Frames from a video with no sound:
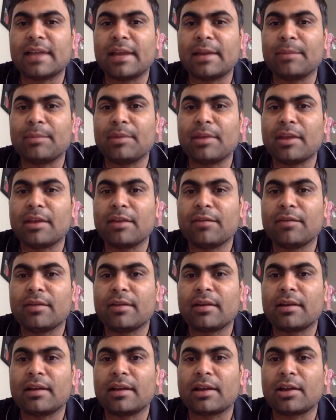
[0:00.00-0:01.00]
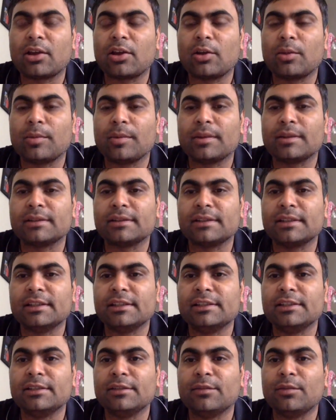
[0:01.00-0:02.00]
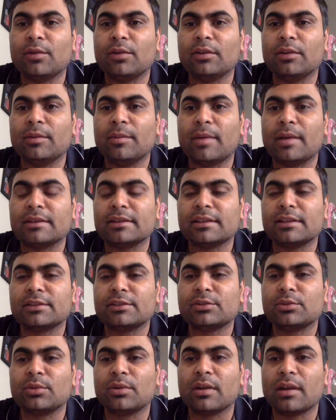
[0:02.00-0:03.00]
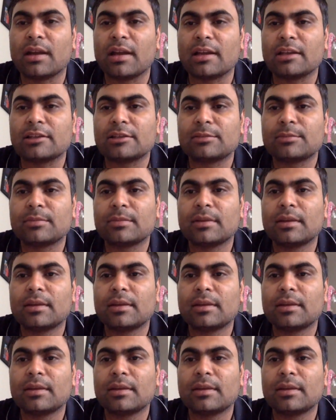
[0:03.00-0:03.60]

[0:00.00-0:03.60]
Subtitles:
and behavioral economics easy for the masses to grasp.